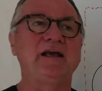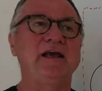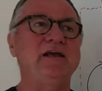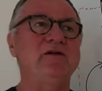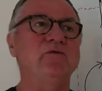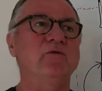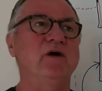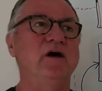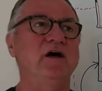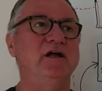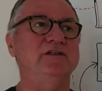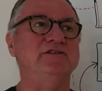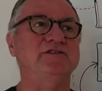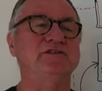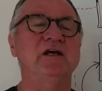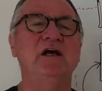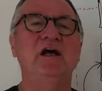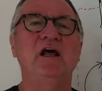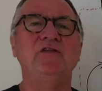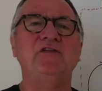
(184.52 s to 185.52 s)

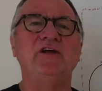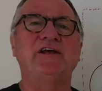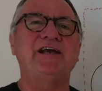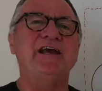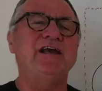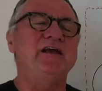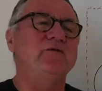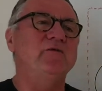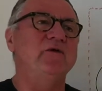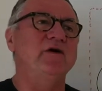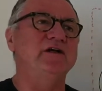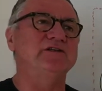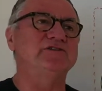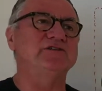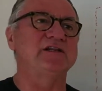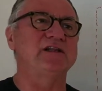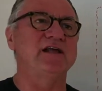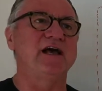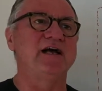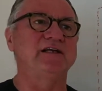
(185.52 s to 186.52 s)
keywords, the
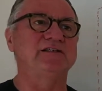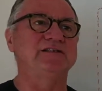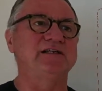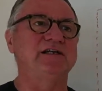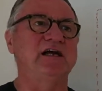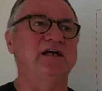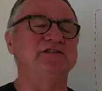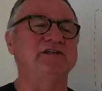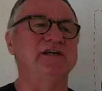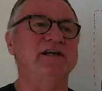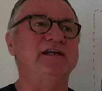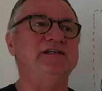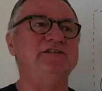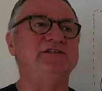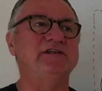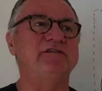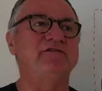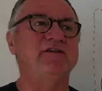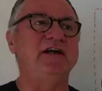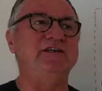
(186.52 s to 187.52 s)
keywords are there as an
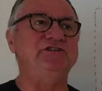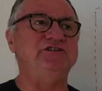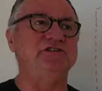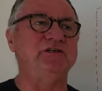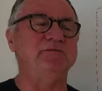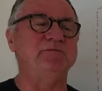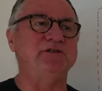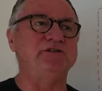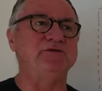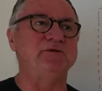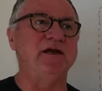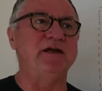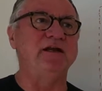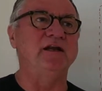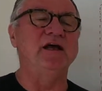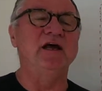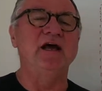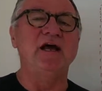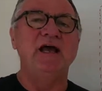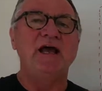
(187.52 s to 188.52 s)
intervention
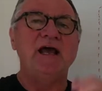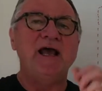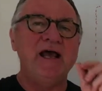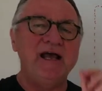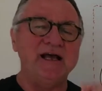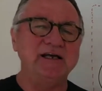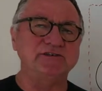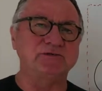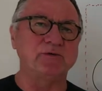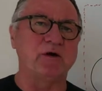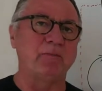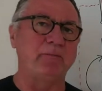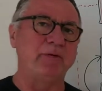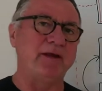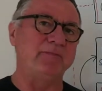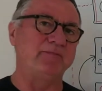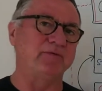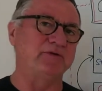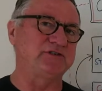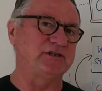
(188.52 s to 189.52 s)
between here's what
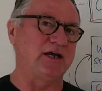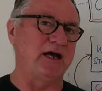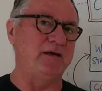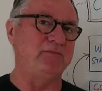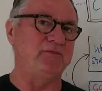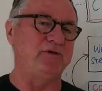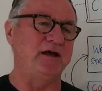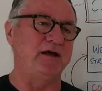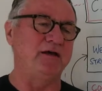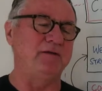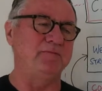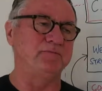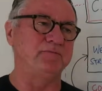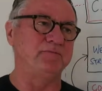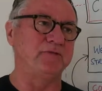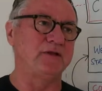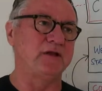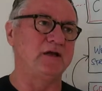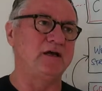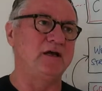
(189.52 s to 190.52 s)
people typed in,
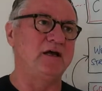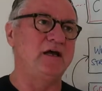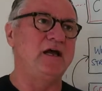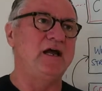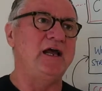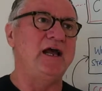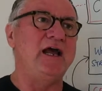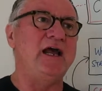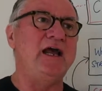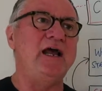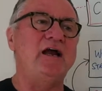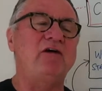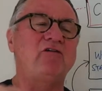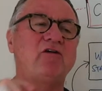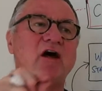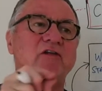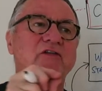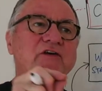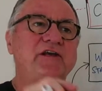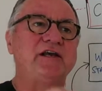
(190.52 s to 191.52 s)
here
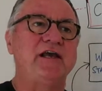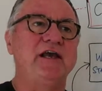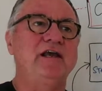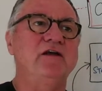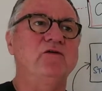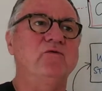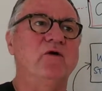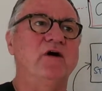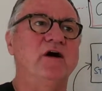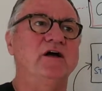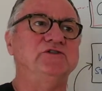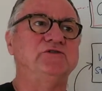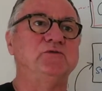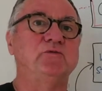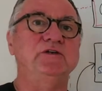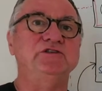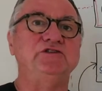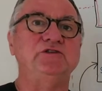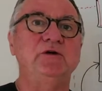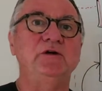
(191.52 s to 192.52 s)
are the keywords
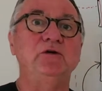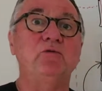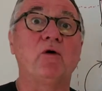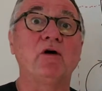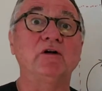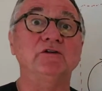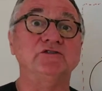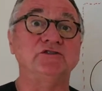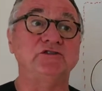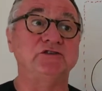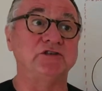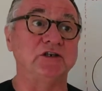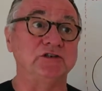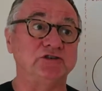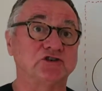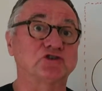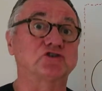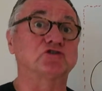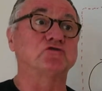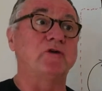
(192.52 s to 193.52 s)
which we want to
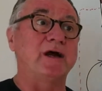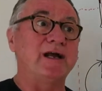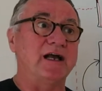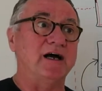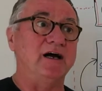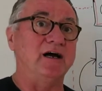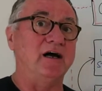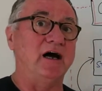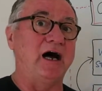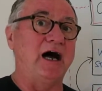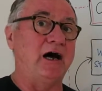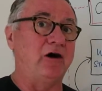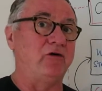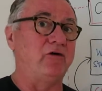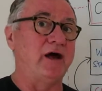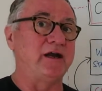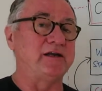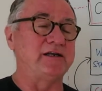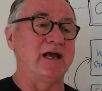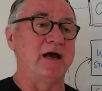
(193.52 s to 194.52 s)
trigger
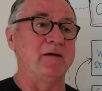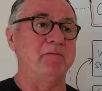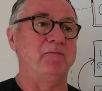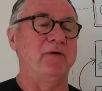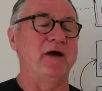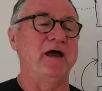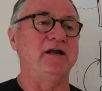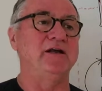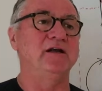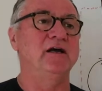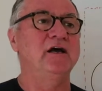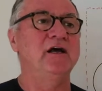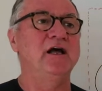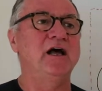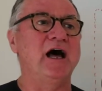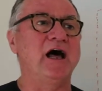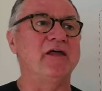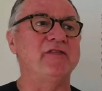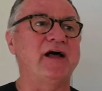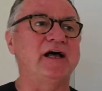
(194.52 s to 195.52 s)
our ad campaign.
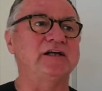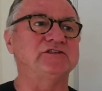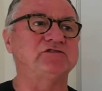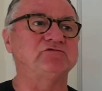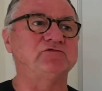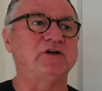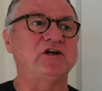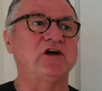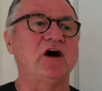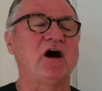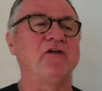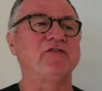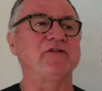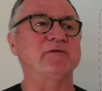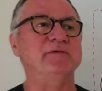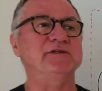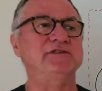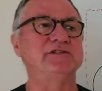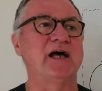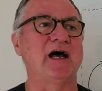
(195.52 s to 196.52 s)
And that's, regard
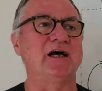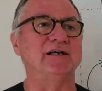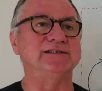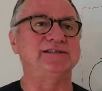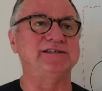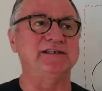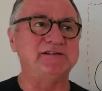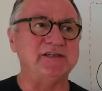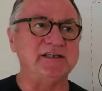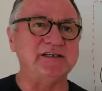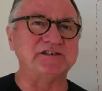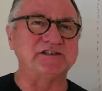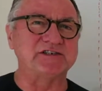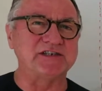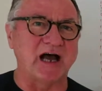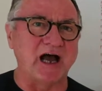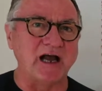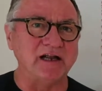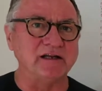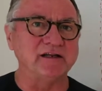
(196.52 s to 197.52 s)
them as that, sitting
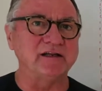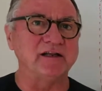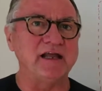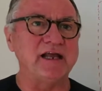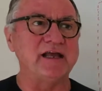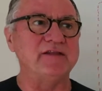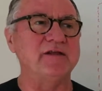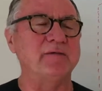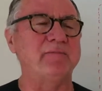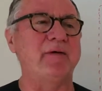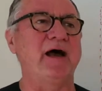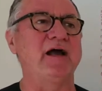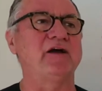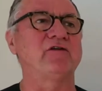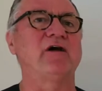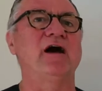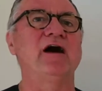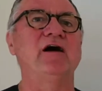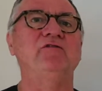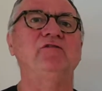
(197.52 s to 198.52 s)
silently in the
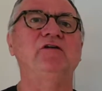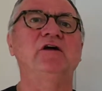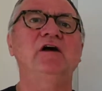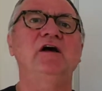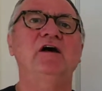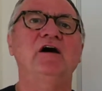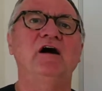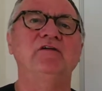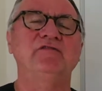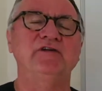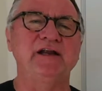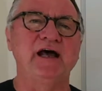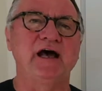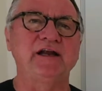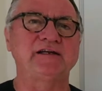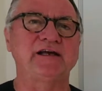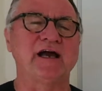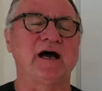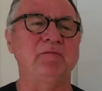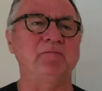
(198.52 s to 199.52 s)
background of an
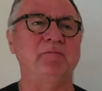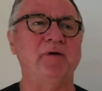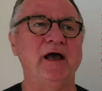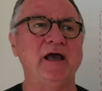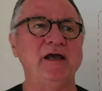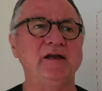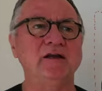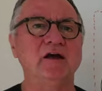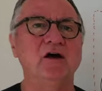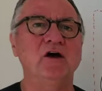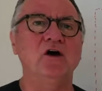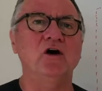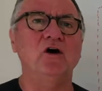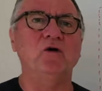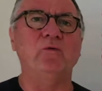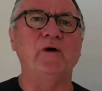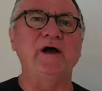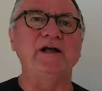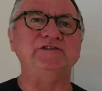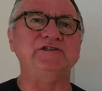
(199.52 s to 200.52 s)
ad campaign,
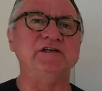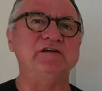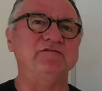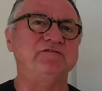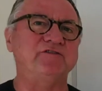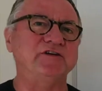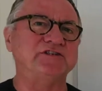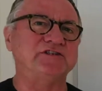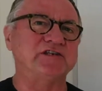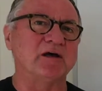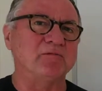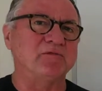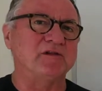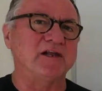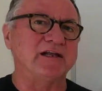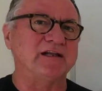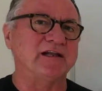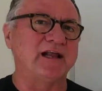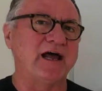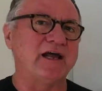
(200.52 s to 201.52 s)
waiting for
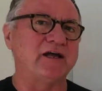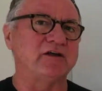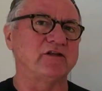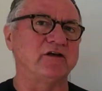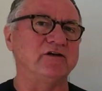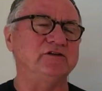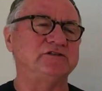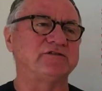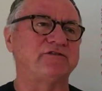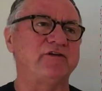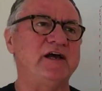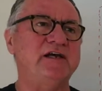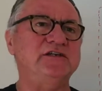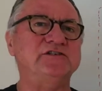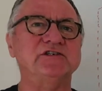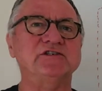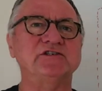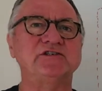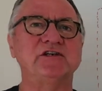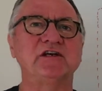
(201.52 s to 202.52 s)
something like those
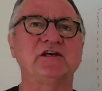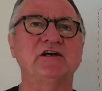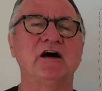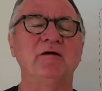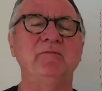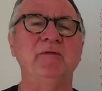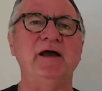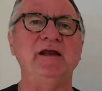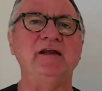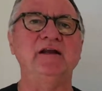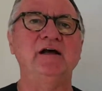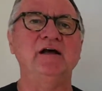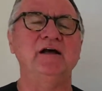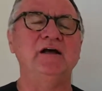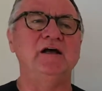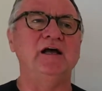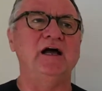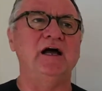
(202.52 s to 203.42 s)
phrases to come in